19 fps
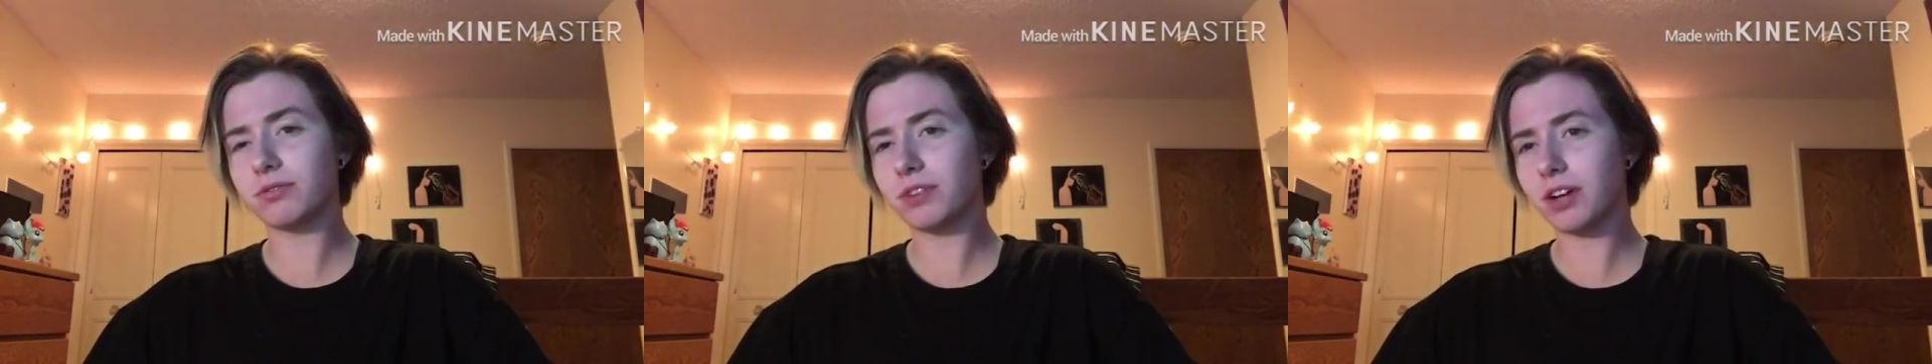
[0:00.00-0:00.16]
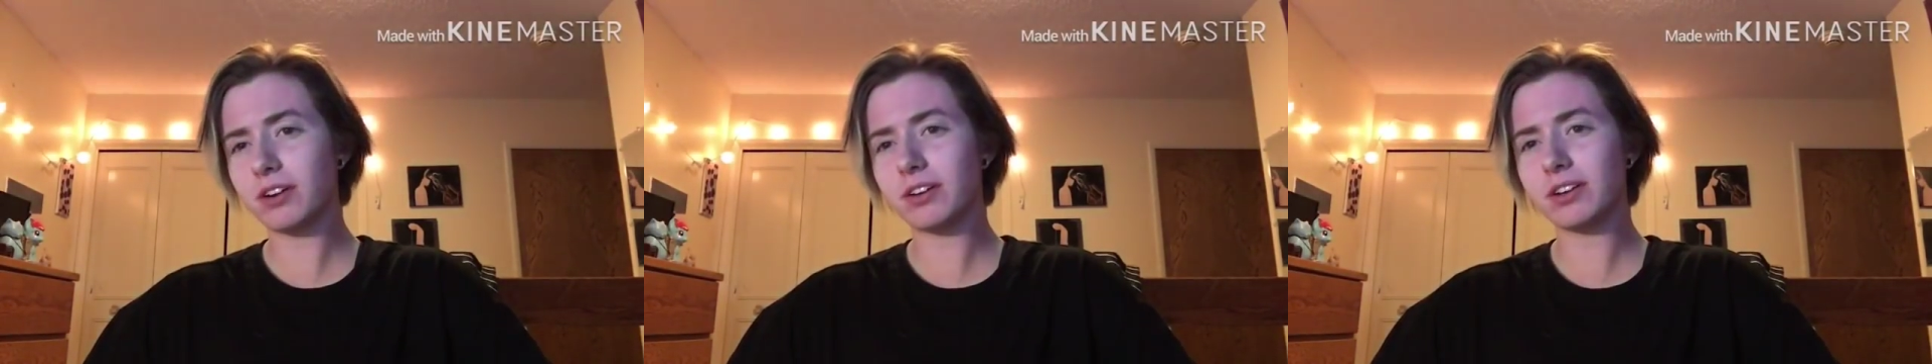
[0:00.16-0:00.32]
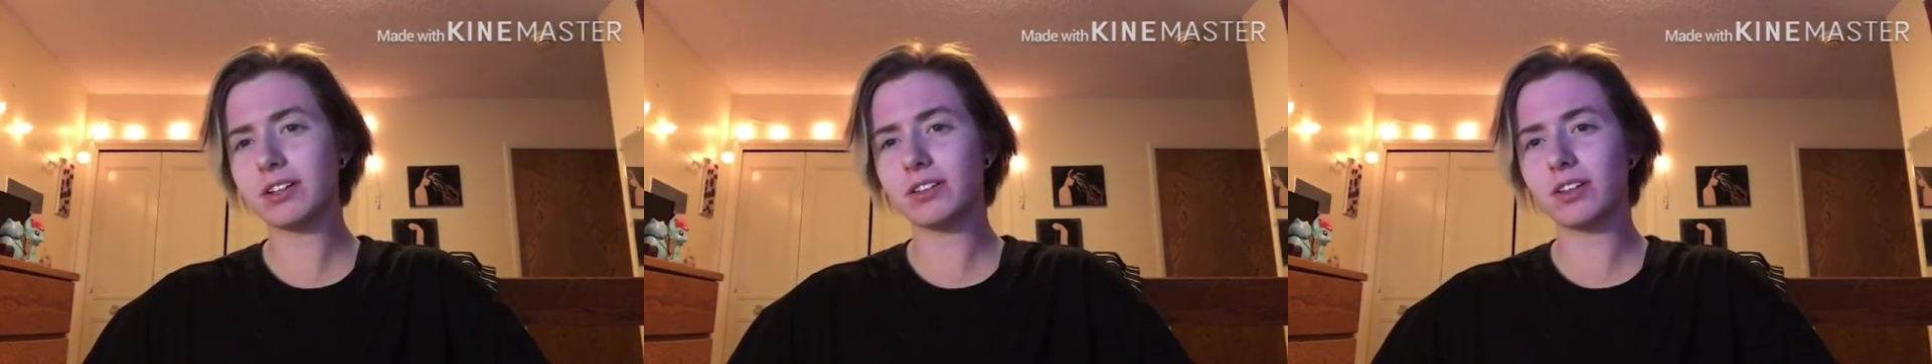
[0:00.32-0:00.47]

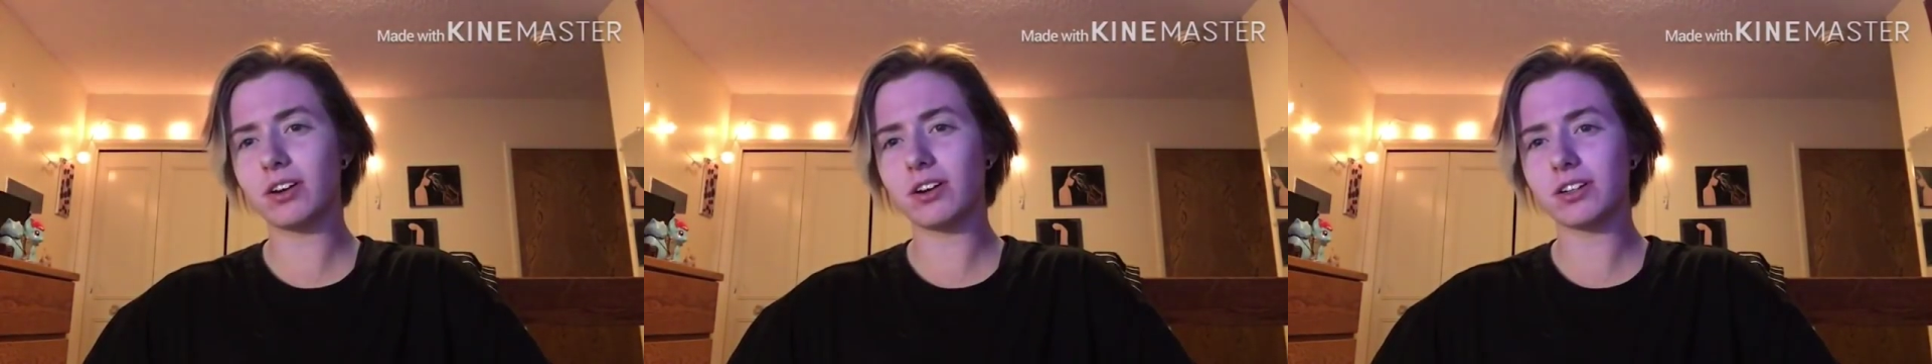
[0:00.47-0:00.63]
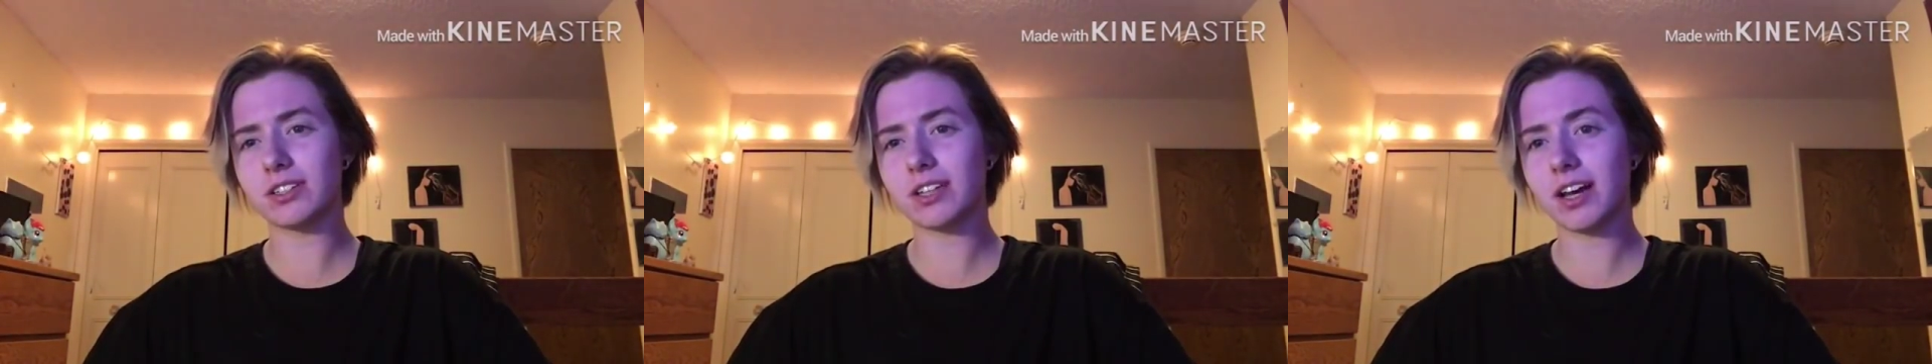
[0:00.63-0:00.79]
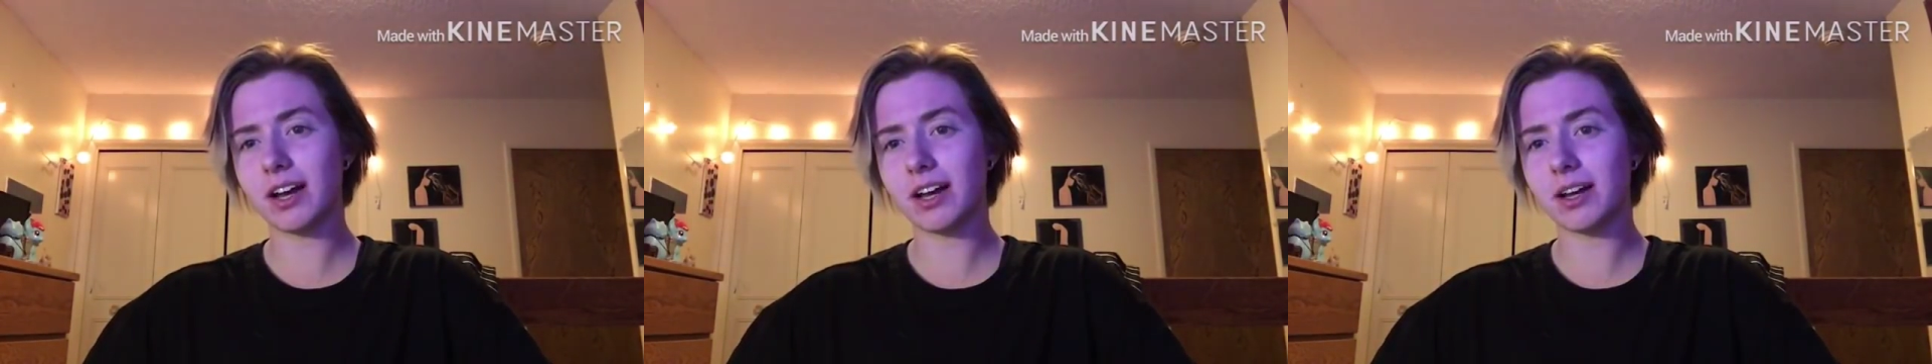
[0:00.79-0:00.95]
very
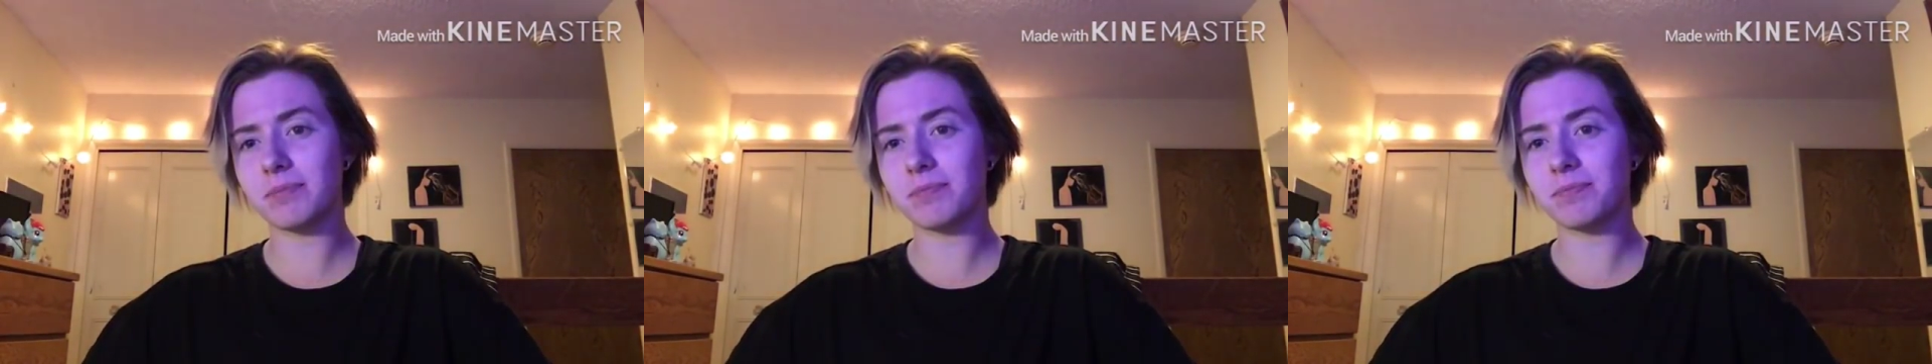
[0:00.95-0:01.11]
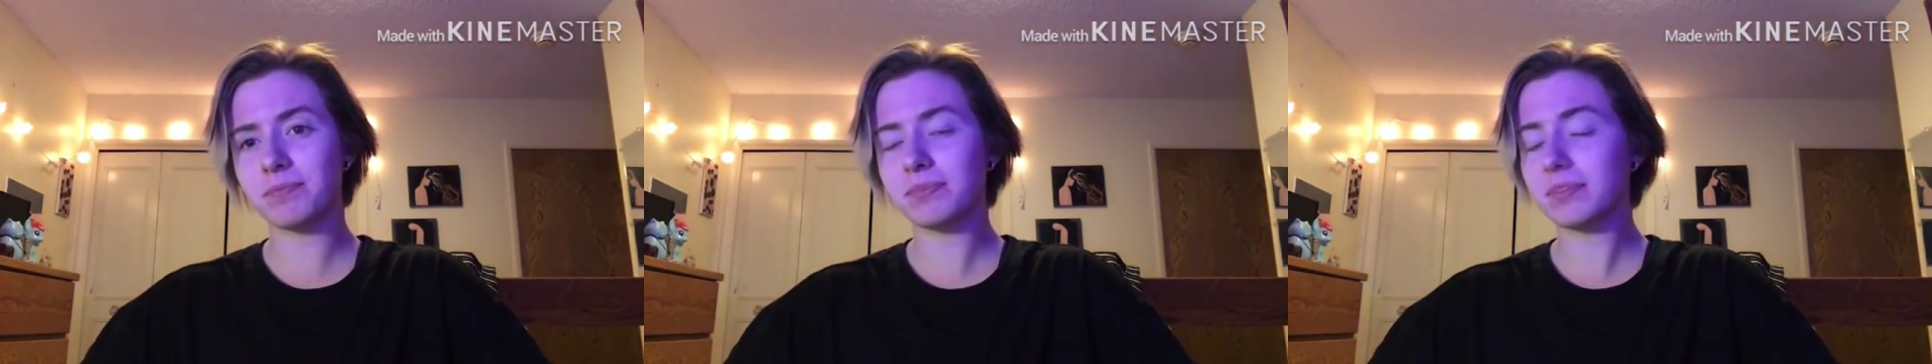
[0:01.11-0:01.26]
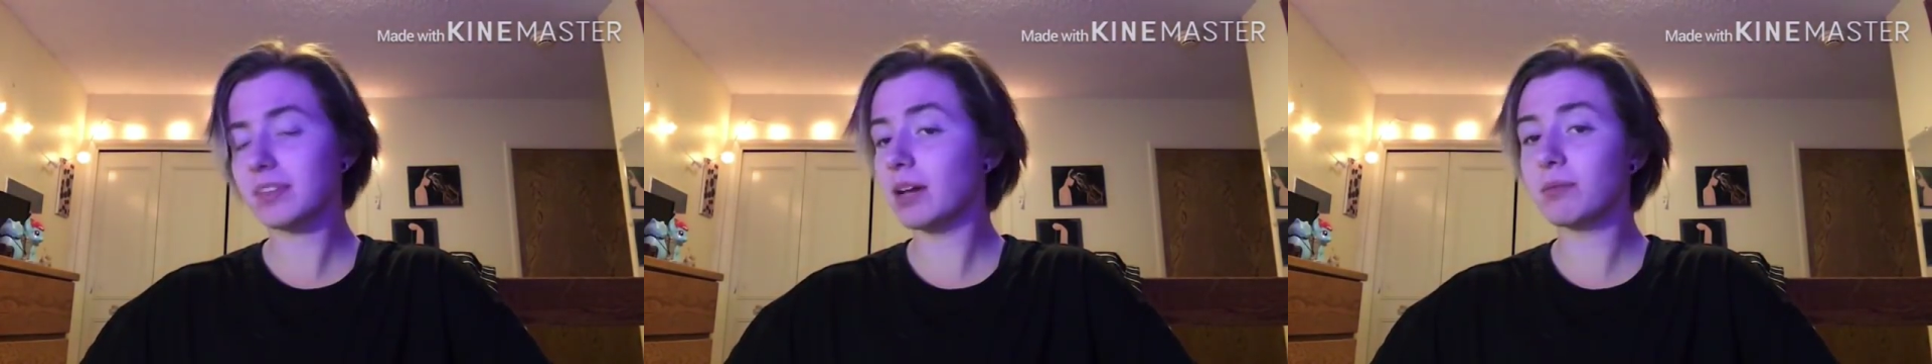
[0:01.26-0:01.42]
long time.